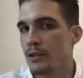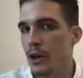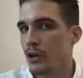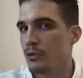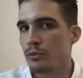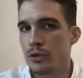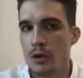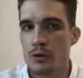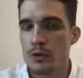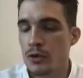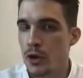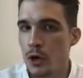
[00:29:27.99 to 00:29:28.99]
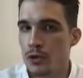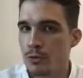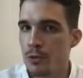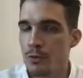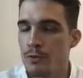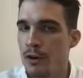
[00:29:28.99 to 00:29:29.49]
as a result of the New Culture
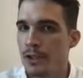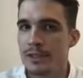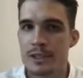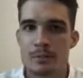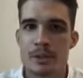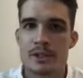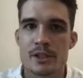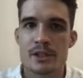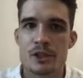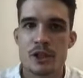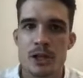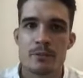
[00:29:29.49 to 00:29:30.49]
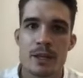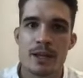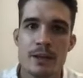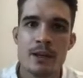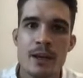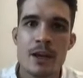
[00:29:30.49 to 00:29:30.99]
movement, very similar to the GMD,